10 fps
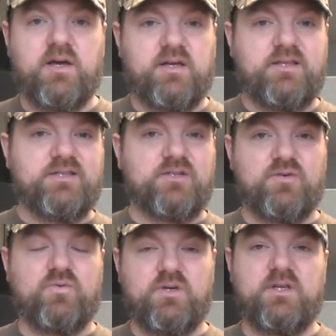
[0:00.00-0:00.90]
and these
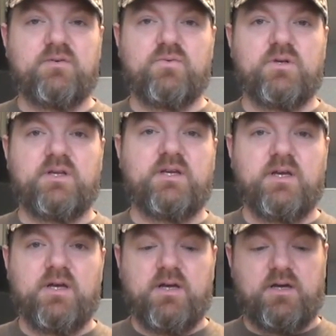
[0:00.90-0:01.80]
are really, really
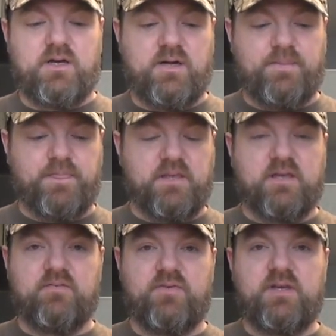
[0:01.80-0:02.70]
um,
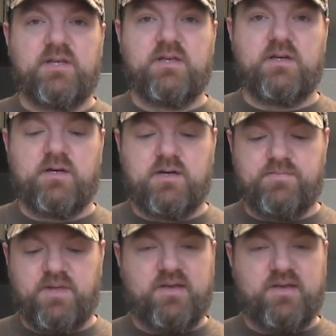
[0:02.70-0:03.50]
convenient um,